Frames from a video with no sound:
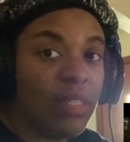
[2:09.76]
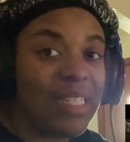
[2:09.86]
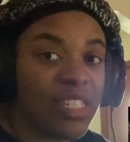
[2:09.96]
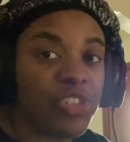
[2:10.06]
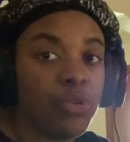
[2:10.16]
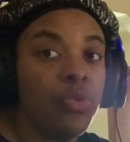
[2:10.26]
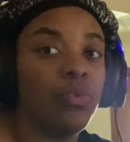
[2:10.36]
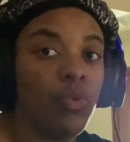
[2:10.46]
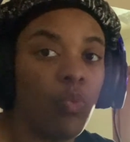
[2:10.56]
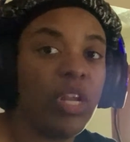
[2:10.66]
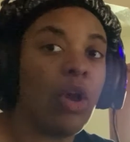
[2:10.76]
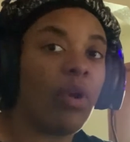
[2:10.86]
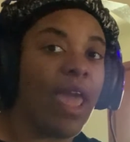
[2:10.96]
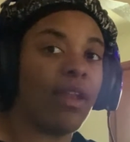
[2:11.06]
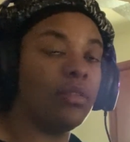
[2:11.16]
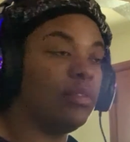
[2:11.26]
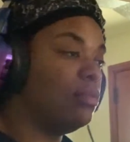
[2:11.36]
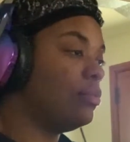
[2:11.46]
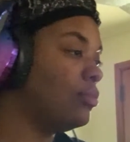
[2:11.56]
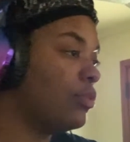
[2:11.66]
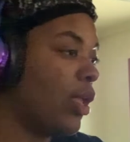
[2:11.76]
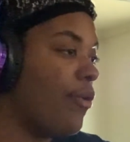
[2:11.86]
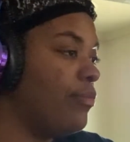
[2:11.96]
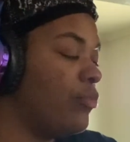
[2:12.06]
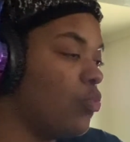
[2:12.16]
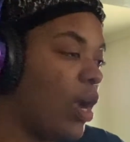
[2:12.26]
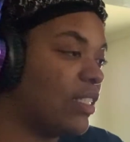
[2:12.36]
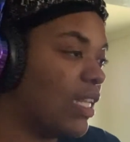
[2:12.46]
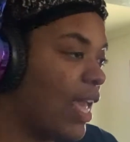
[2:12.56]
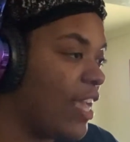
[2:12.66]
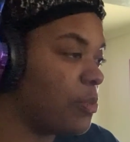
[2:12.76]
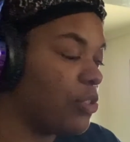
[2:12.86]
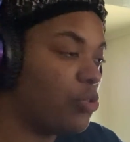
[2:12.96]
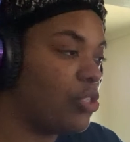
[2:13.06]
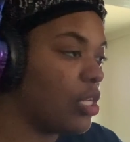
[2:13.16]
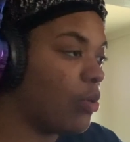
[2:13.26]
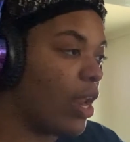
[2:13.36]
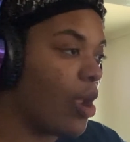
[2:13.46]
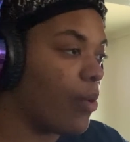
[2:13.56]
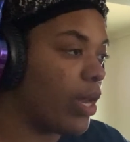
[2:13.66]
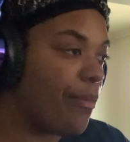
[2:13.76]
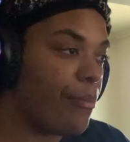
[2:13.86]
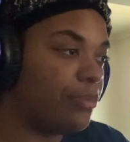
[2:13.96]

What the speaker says: This is true. We know that. You watched the last one. You should know that already.